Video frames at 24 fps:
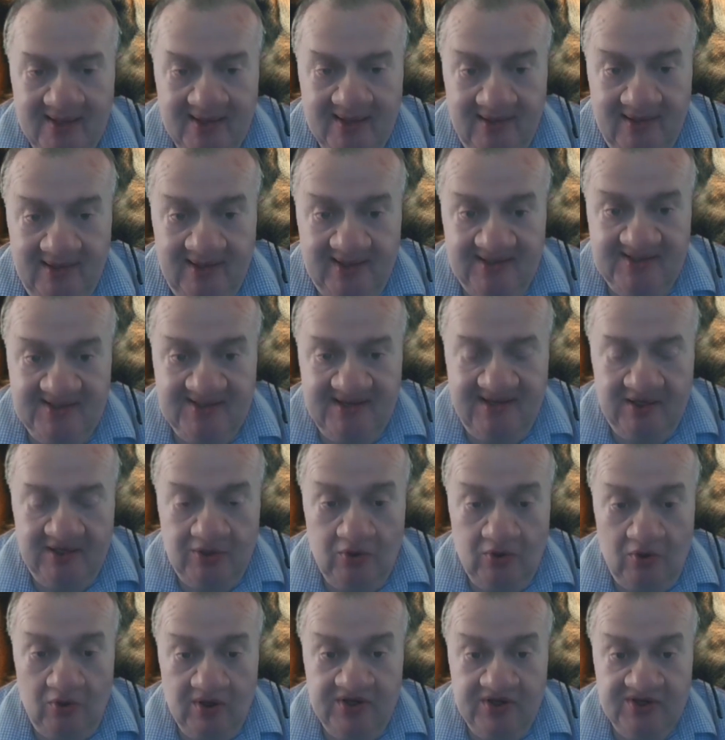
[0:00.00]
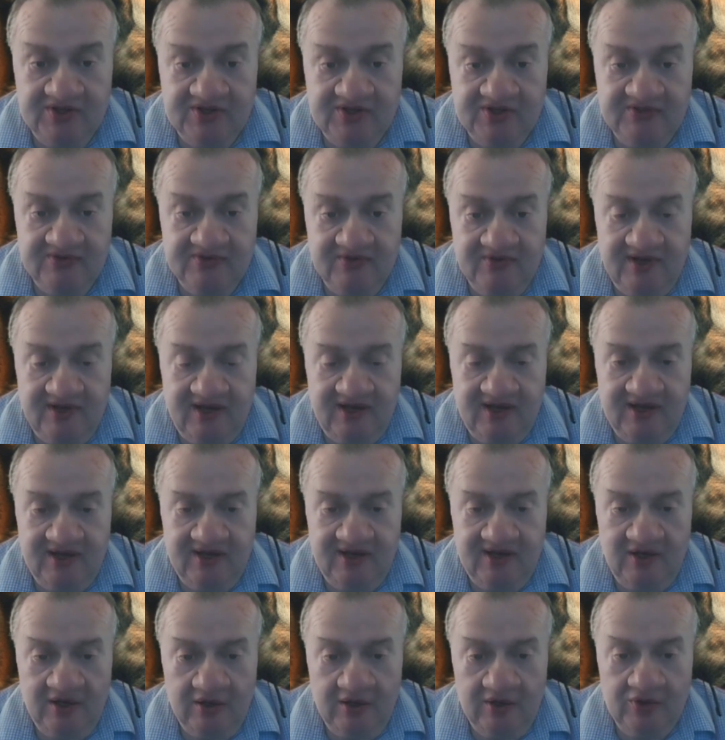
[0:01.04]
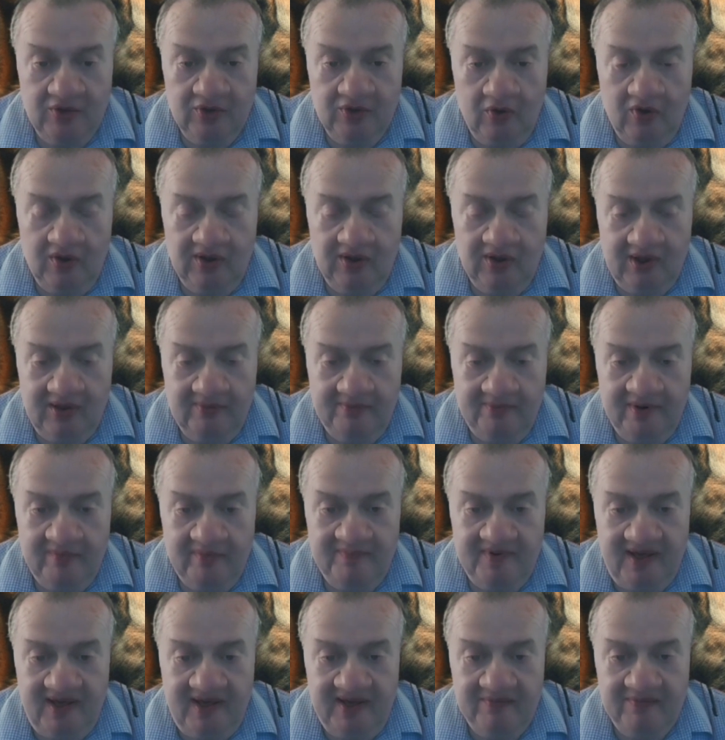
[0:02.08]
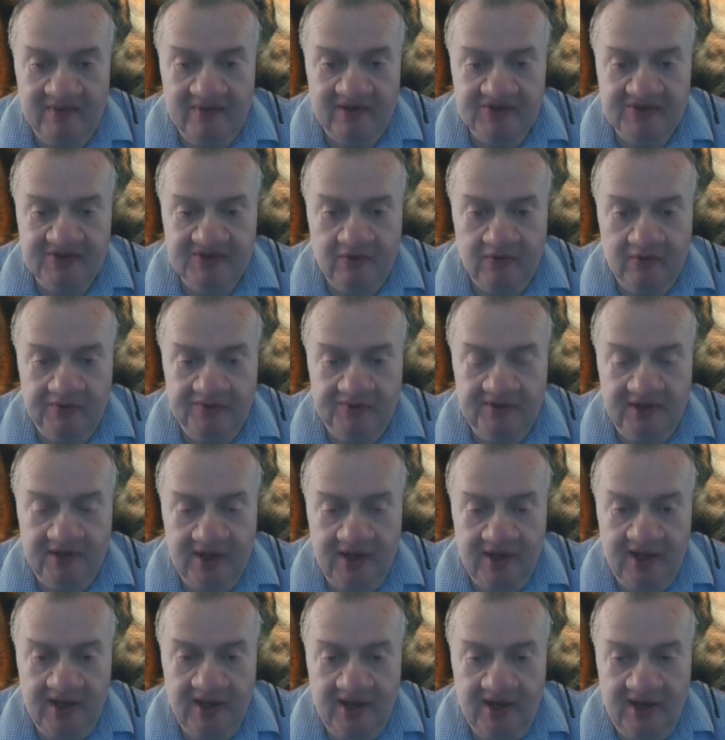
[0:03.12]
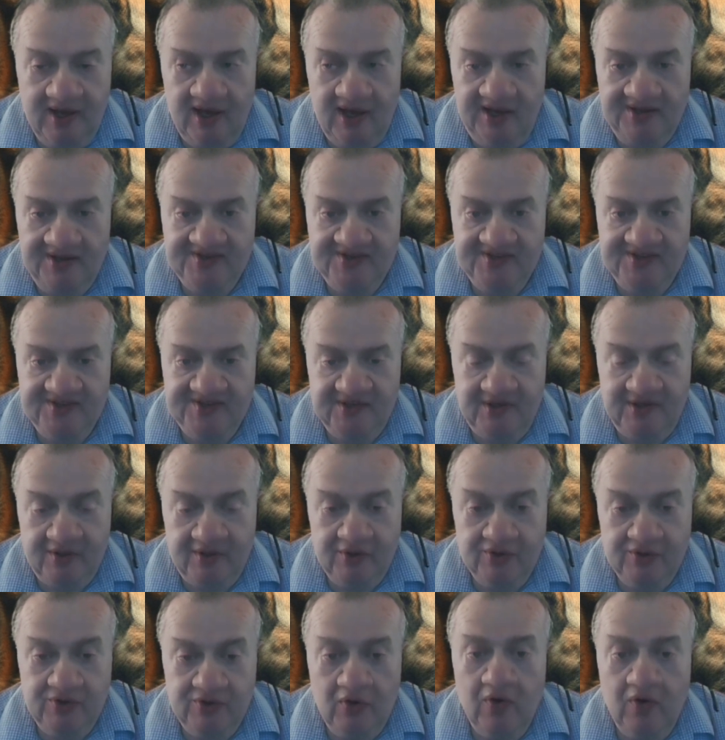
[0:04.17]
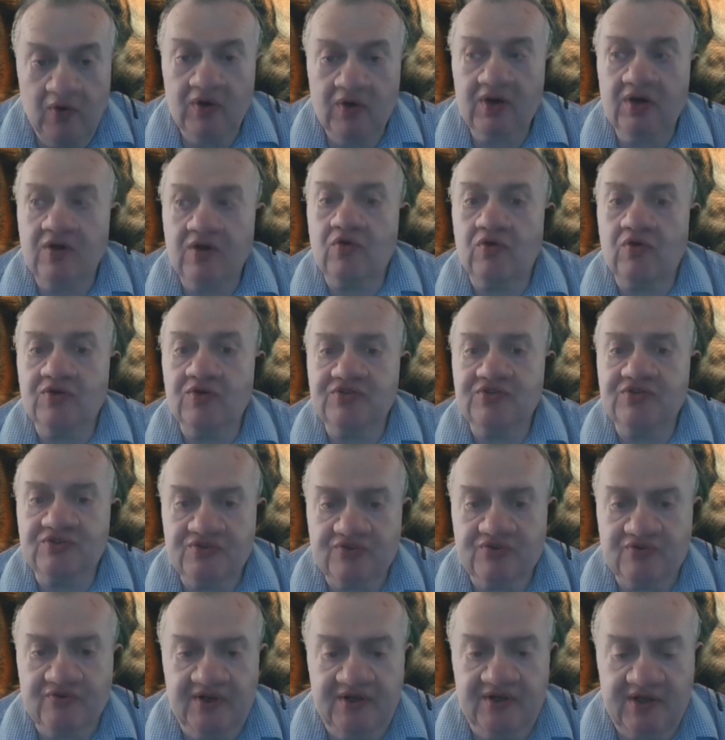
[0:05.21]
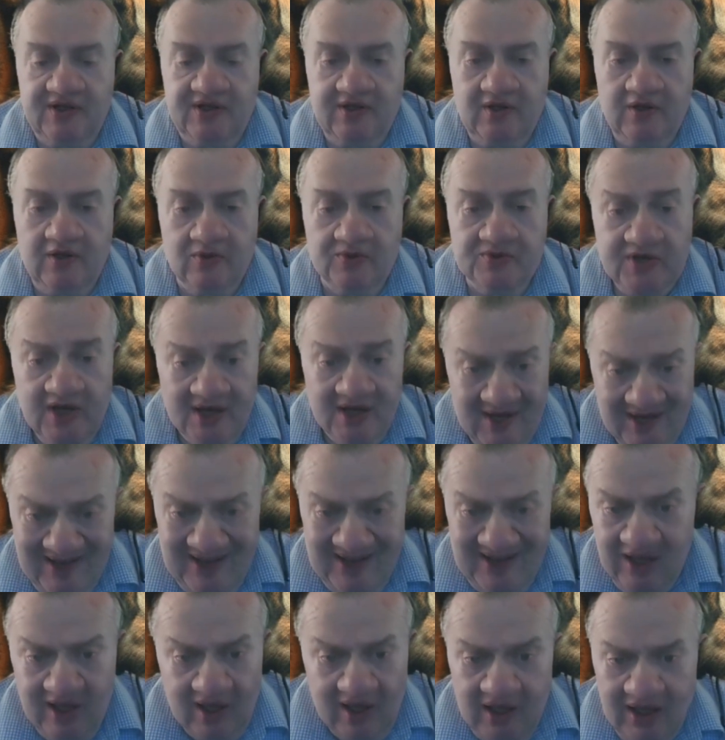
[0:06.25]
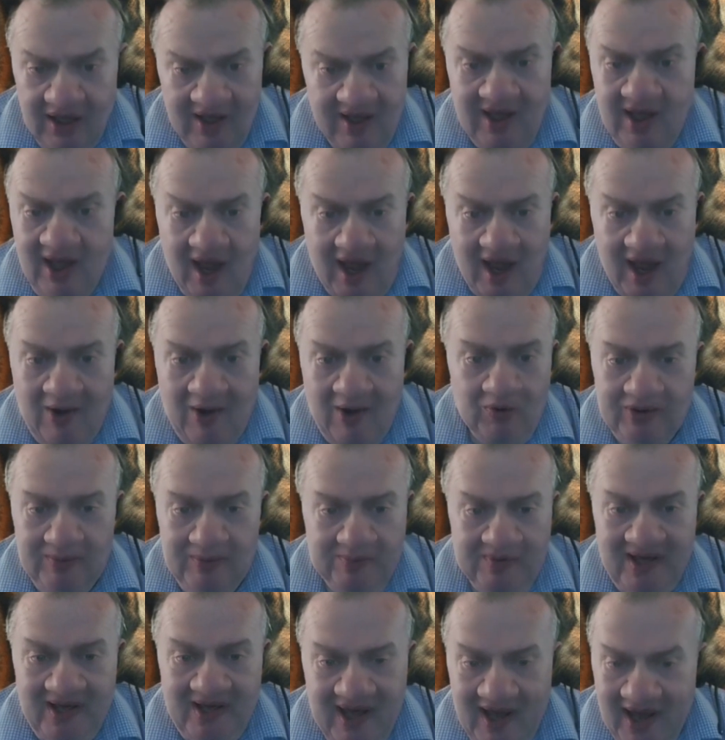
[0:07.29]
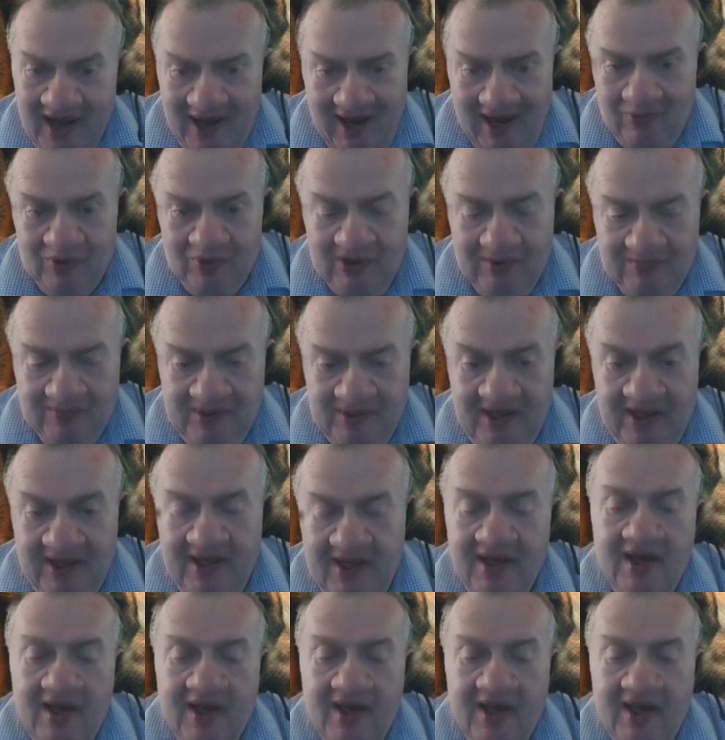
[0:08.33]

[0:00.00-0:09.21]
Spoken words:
Let's say a dog is like a young dog, like a puppy, 8 months old. It sees another dog across the street and it goes, I want to play, I want to play.